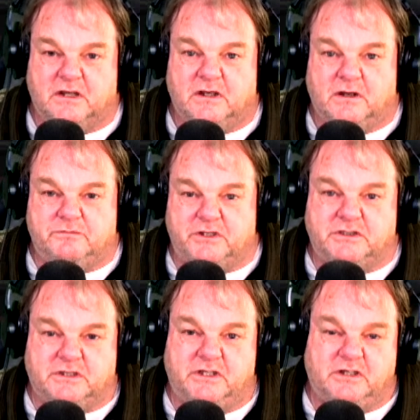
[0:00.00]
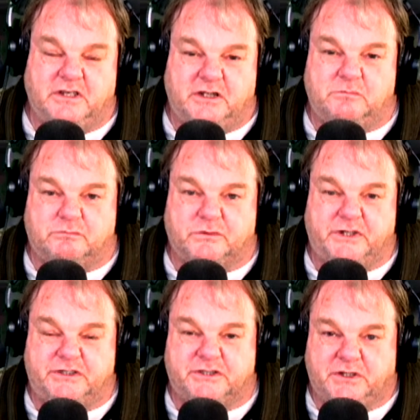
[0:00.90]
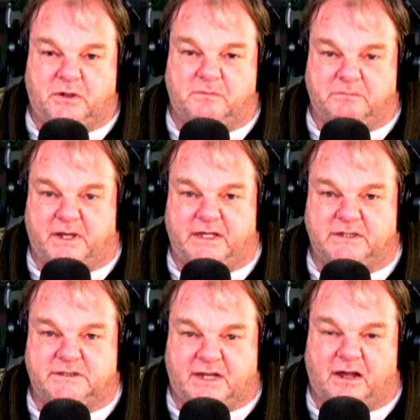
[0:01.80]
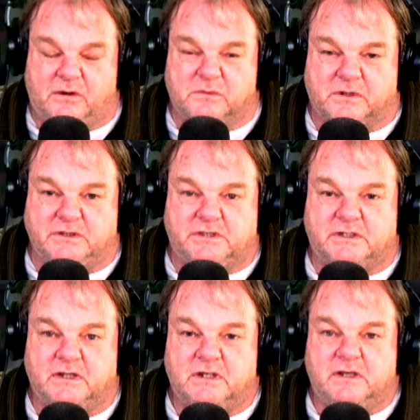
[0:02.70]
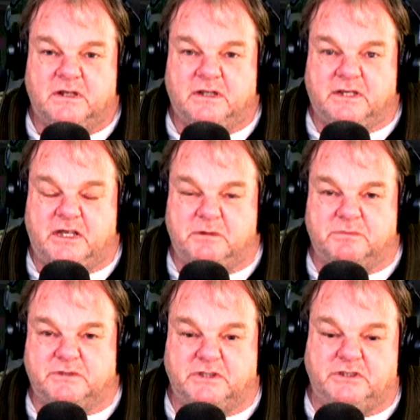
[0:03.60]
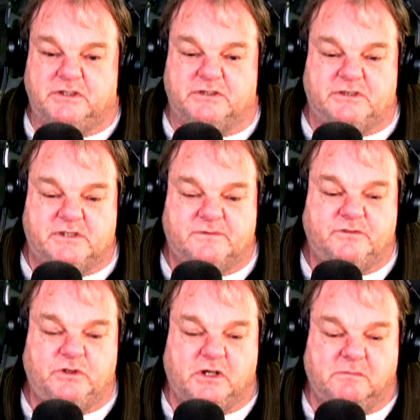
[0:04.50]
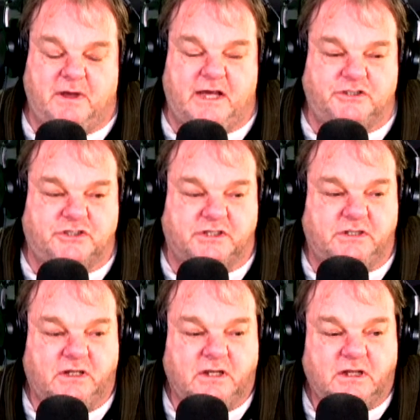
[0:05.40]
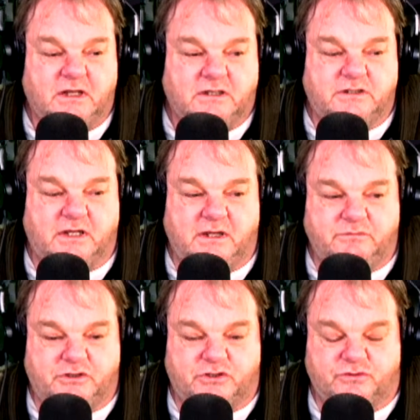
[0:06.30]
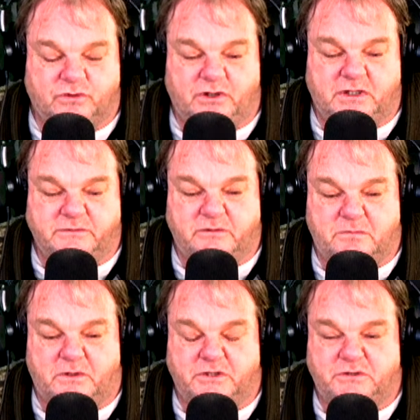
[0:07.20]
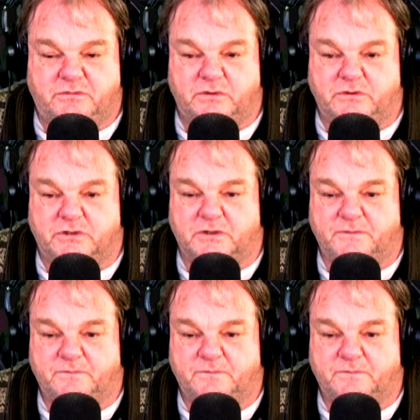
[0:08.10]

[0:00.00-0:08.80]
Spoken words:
of these little inbreed scumbags, cowards, in key positions. You can imagine they have destroyed everybody's future.